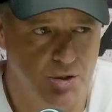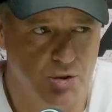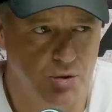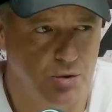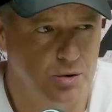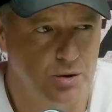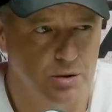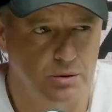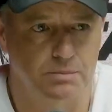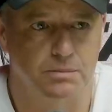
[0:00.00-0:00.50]
And
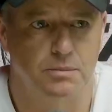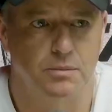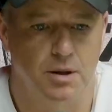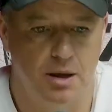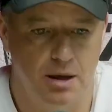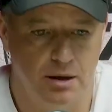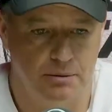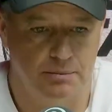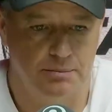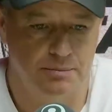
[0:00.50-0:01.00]
Matt Short,
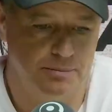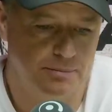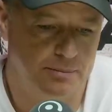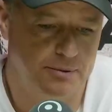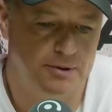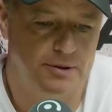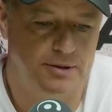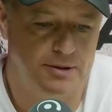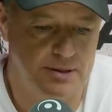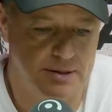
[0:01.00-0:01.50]
our
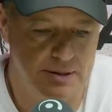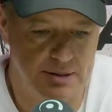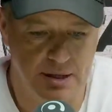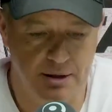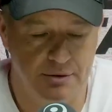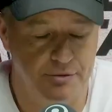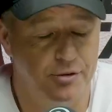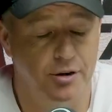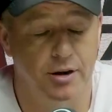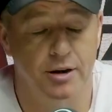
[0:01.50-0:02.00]

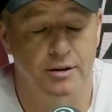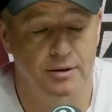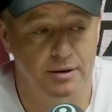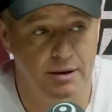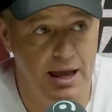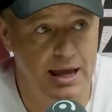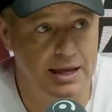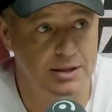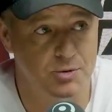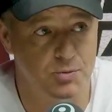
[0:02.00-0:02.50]
dear
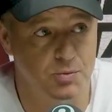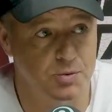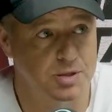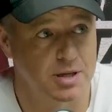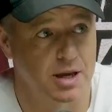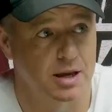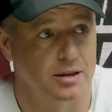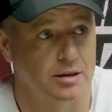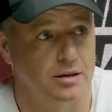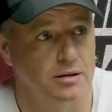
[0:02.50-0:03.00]
friend
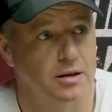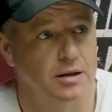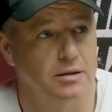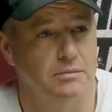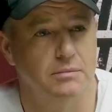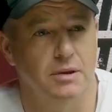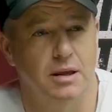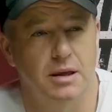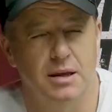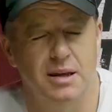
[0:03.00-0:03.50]
Hads, was saying
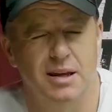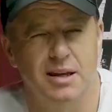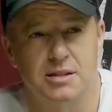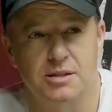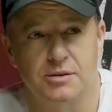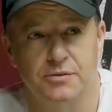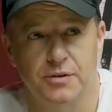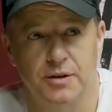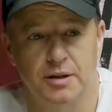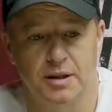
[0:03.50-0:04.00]
that he
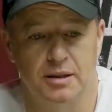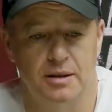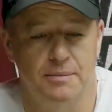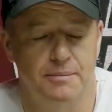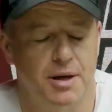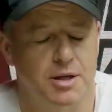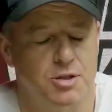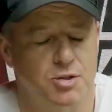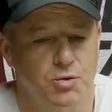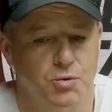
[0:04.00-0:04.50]
gets the
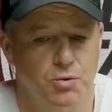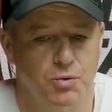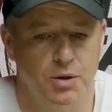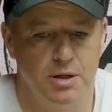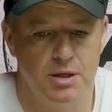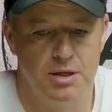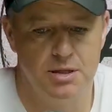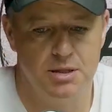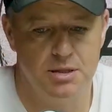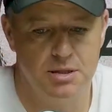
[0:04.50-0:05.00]
feeling that Matt
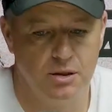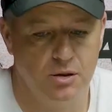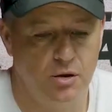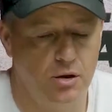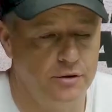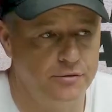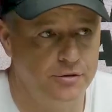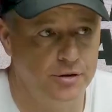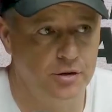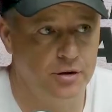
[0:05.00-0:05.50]
Short
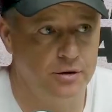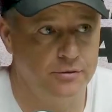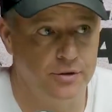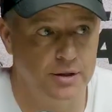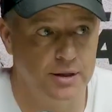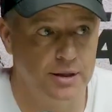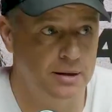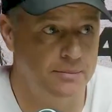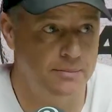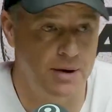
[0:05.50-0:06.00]
is like
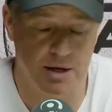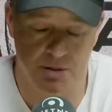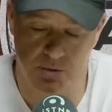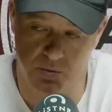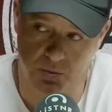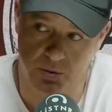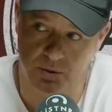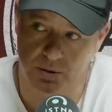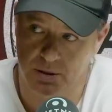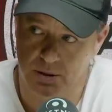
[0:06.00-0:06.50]
for Glenn
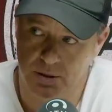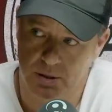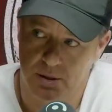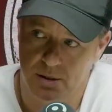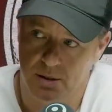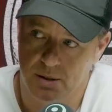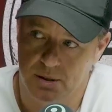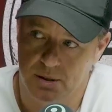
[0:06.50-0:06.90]
Maxwell.